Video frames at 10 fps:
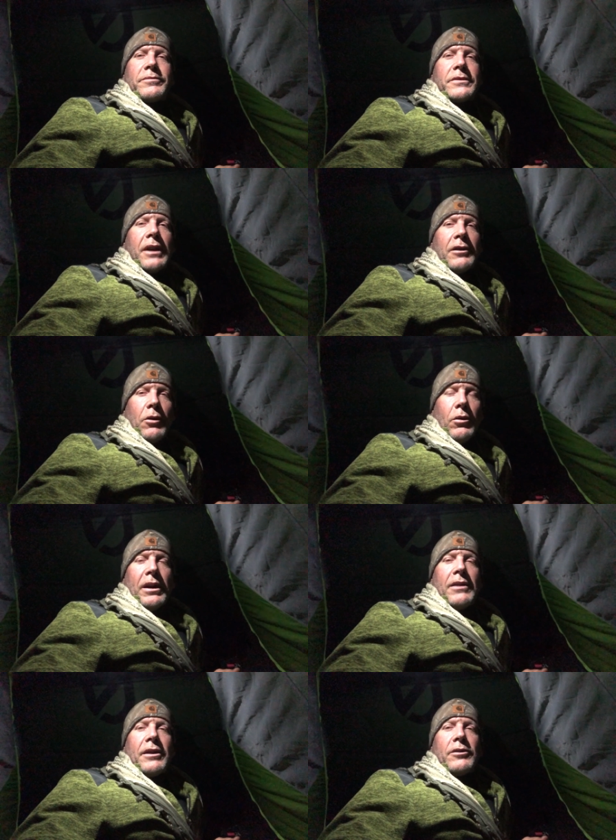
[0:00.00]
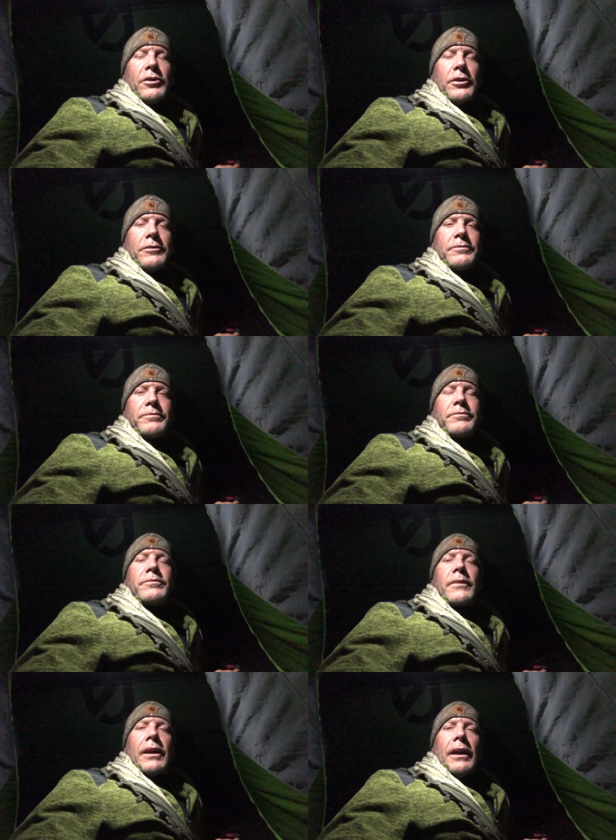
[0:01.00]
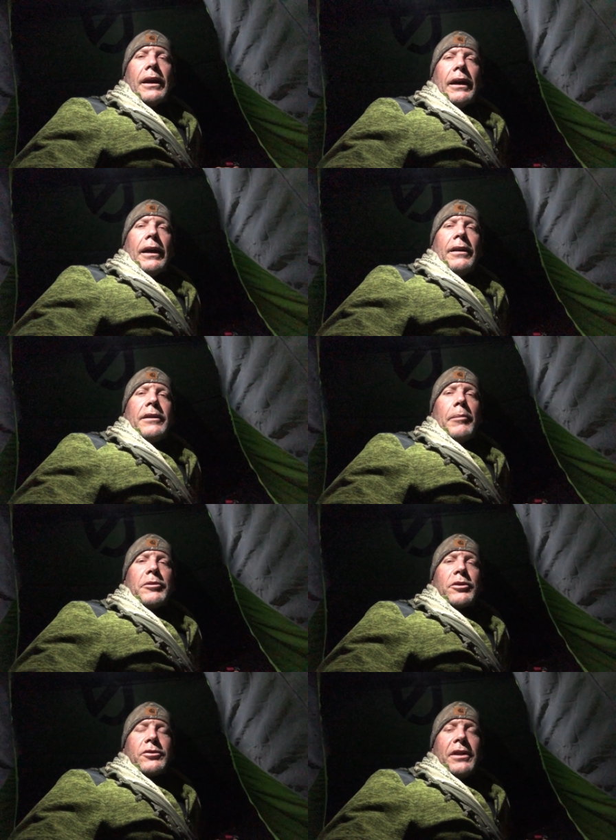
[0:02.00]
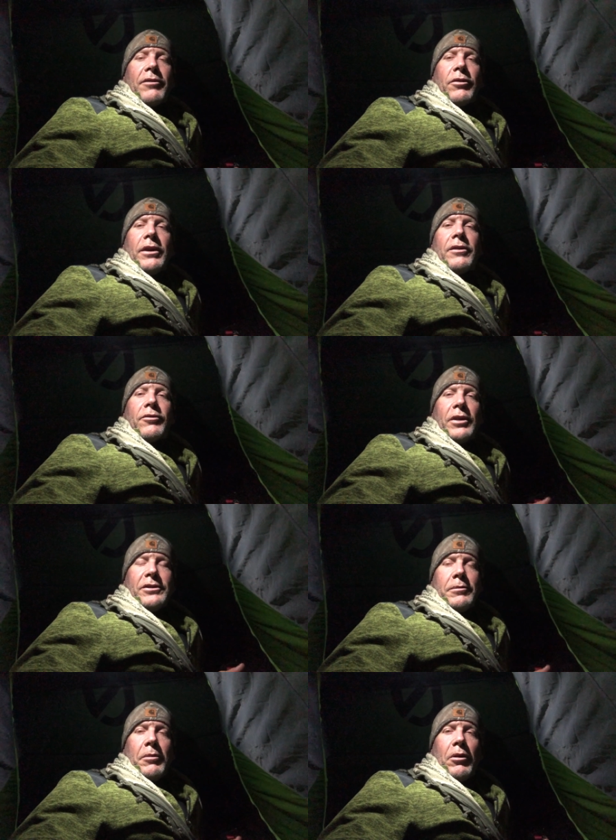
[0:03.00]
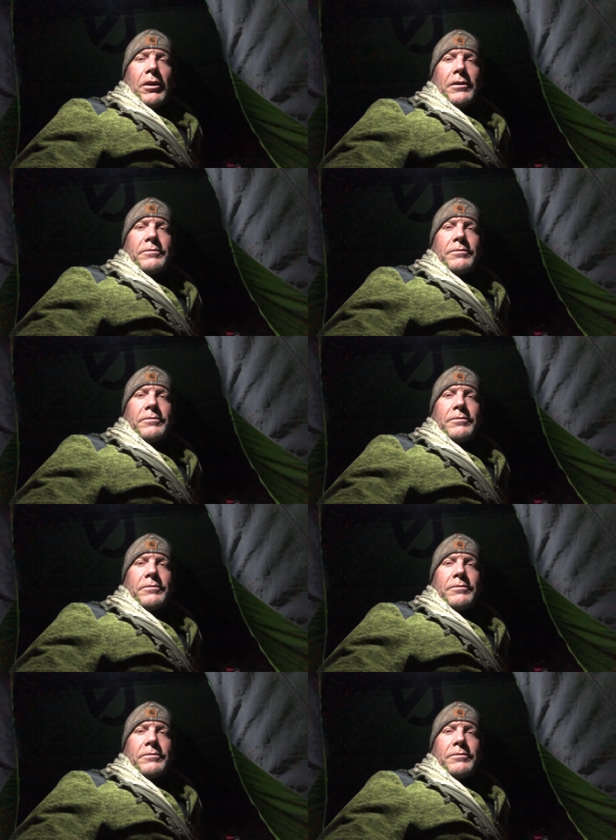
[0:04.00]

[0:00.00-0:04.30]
It got cold out there too. Temperature is definitely in the freezing mark.